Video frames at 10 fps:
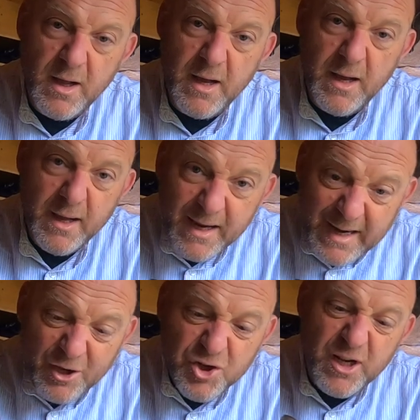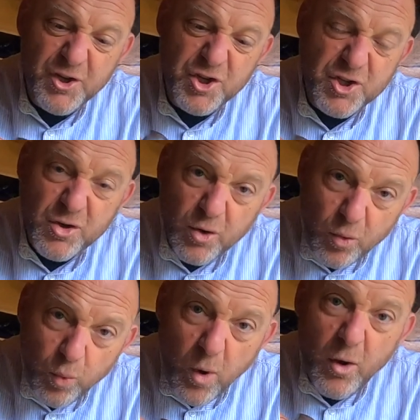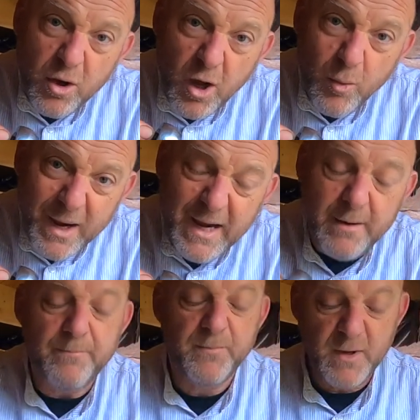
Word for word: uh, it actually just won't go in.